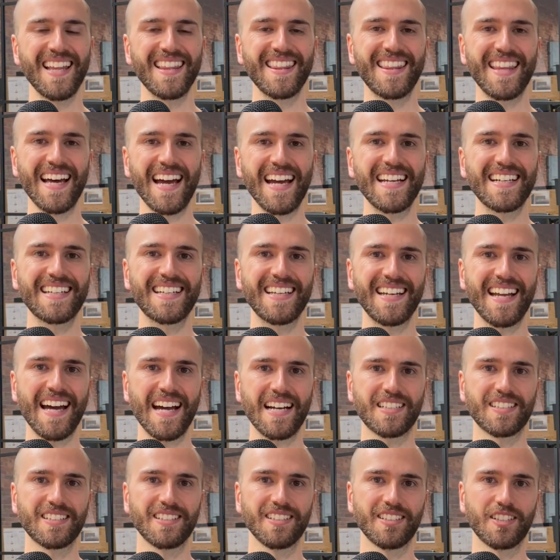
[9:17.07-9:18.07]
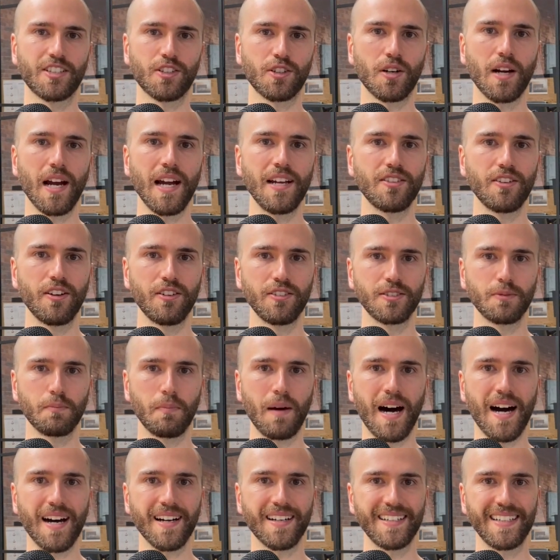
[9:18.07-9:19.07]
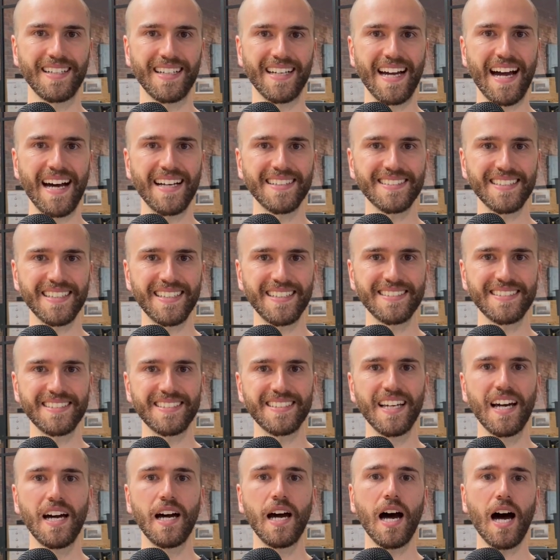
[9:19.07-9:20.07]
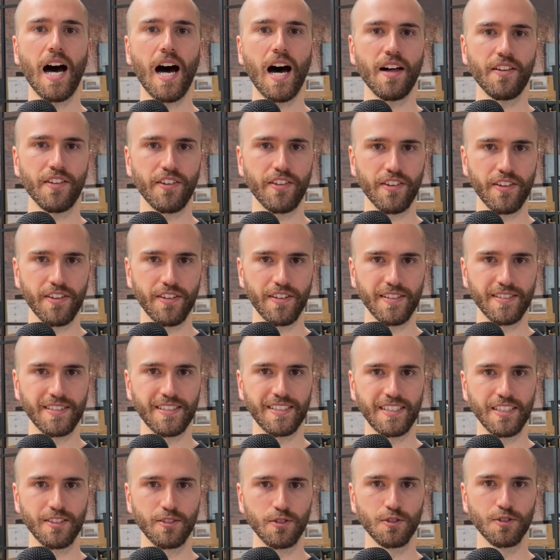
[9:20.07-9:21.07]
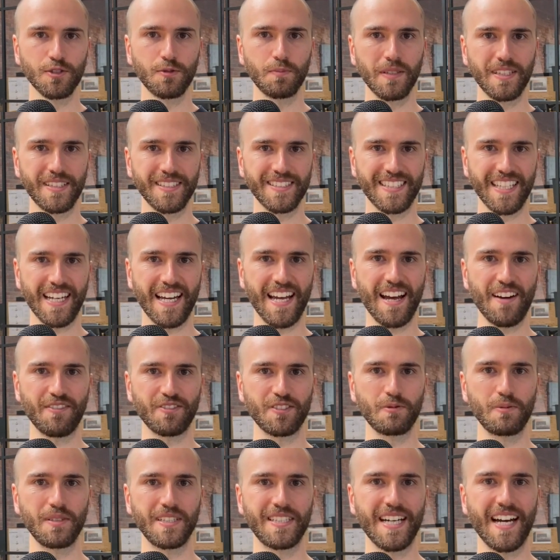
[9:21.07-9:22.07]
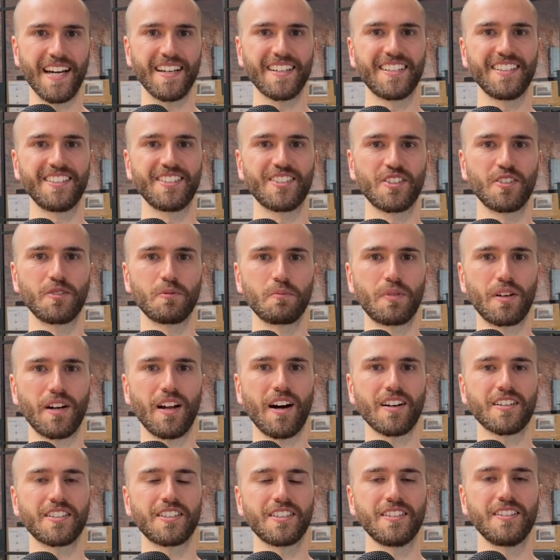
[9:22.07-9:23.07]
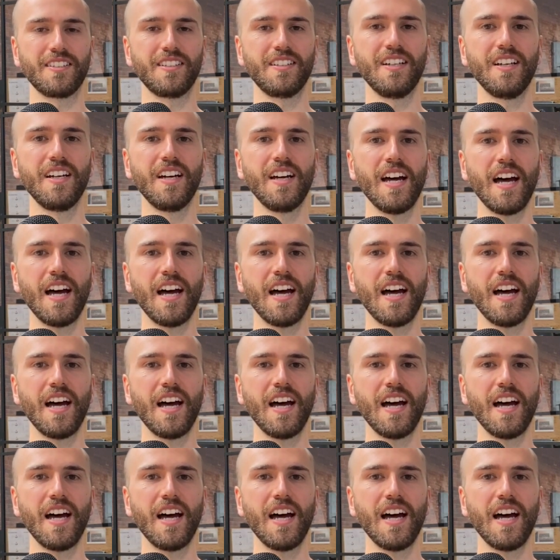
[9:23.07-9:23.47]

they can actually create those marketing assets other than the stills, because they have to be taken during production,